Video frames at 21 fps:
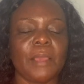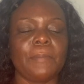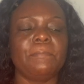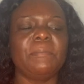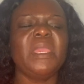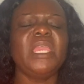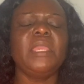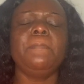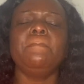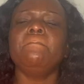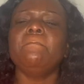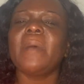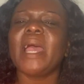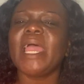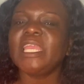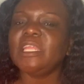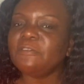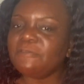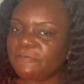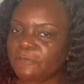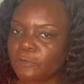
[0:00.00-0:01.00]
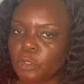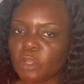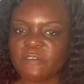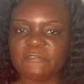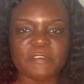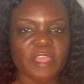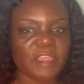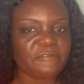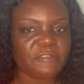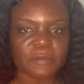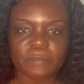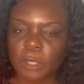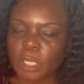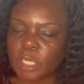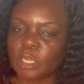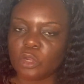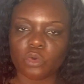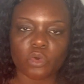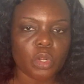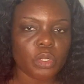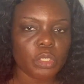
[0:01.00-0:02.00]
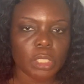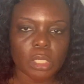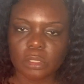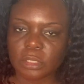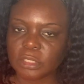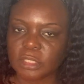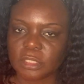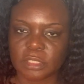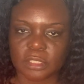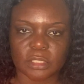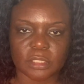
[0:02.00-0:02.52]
be mindful of everyone around us.